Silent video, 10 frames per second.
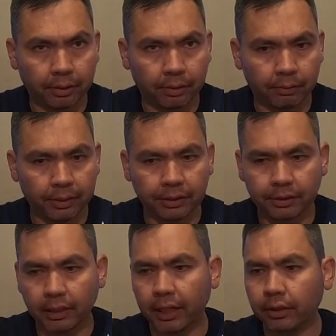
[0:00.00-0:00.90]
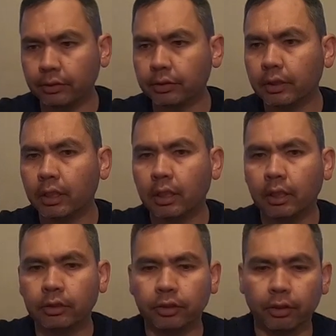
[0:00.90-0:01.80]
3 styles.
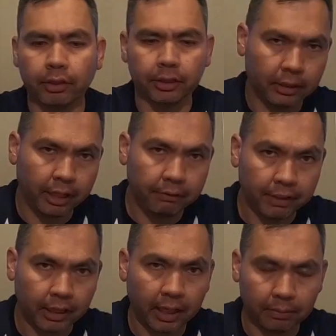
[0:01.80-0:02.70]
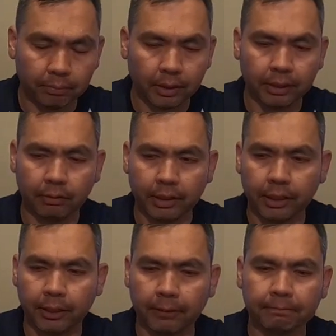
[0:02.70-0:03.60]
So there's heavy cotton blend right
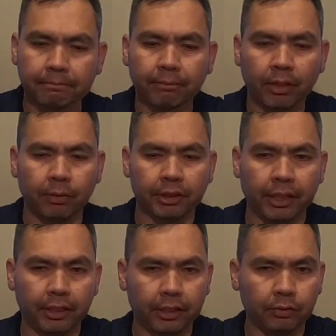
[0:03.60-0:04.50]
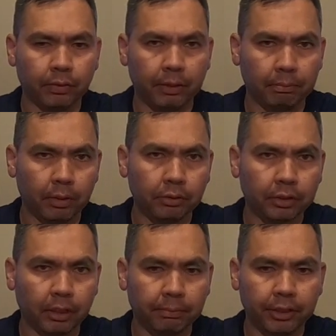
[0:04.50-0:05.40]
here, which I think is what most
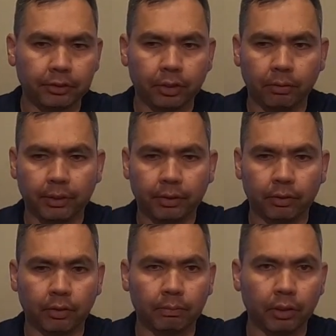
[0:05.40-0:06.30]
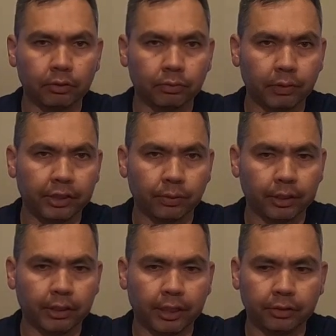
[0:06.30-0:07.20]
companies go with, or most race
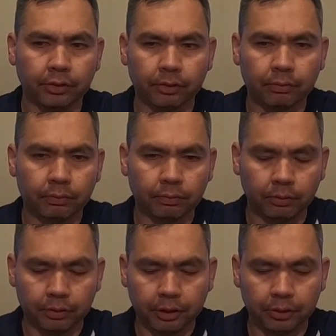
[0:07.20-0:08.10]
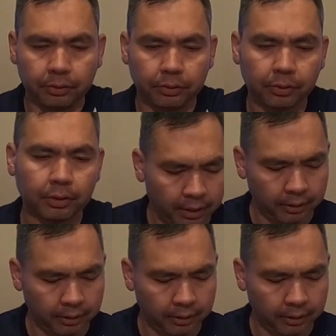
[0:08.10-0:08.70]
organizers will choose.